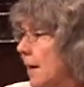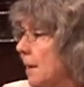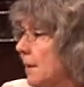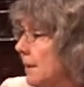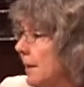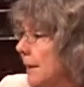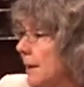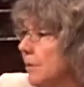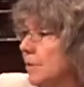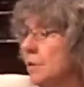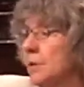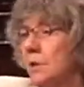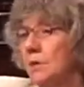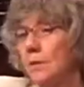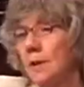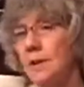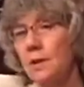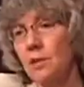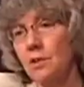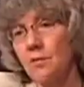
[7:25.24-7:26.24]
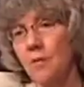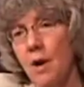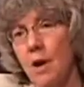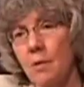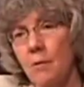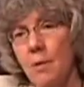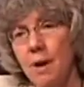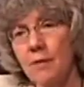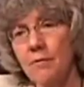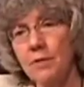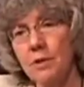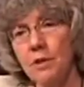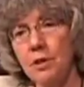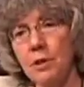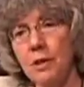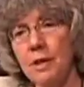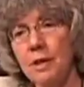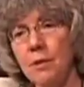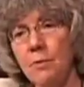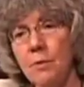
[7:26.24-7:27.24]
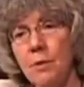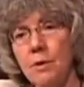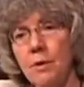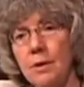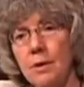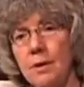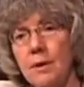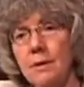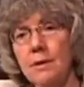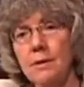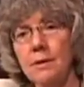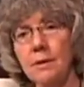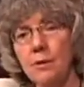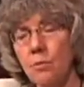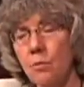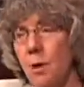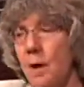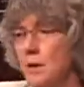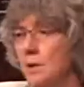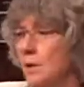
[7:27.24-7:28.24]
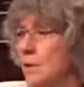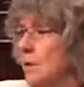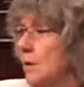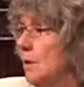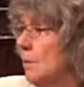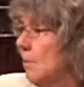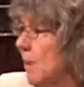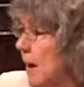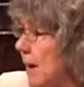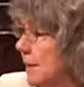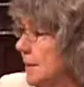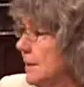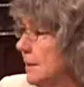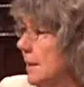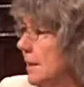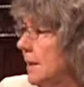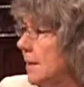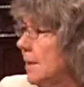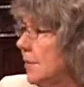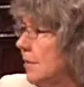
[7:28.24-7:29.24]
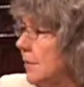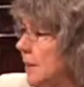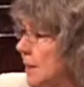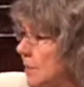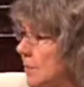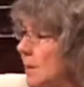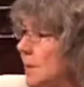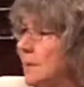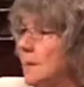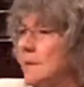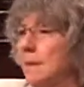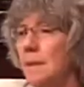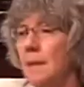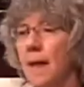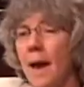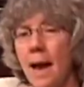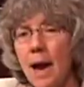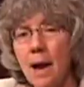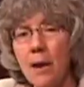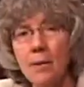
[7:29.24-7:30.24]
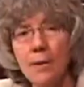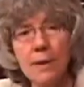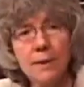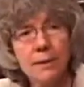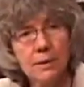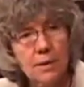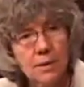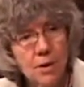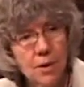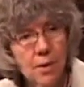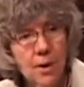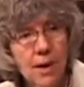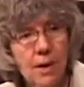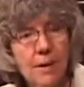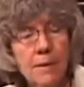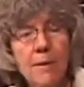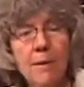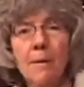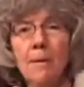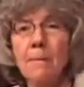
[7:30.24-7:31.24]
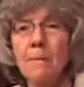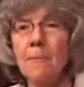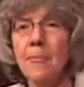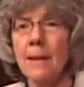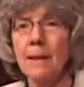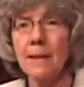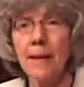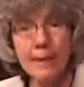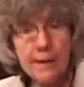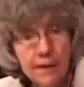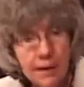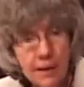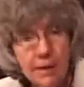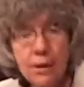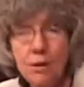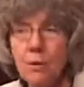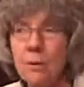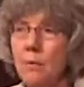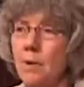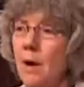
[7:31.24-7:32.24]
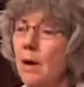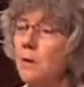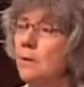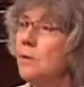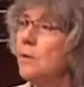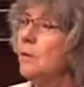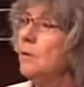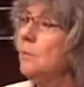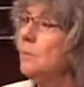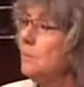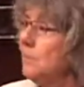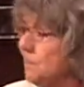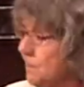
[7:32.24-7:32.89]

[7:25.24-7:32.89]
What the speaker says: leaders of each of our refugee communities, the Russian, the Bosnian, the Vietnamese, the Lao, and so on, Latino also.